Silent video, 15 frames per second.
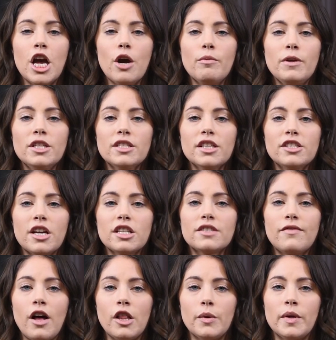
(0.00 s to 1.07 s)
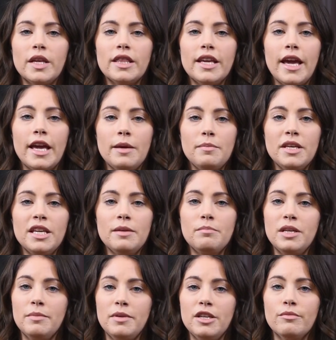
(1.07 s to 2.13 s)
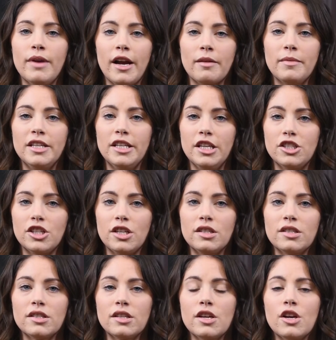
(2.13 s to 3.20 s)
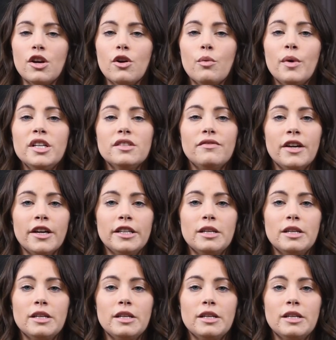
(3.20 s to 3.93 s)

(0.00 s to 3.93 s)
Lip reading: we suggest following the AP/BP recommendations, which vary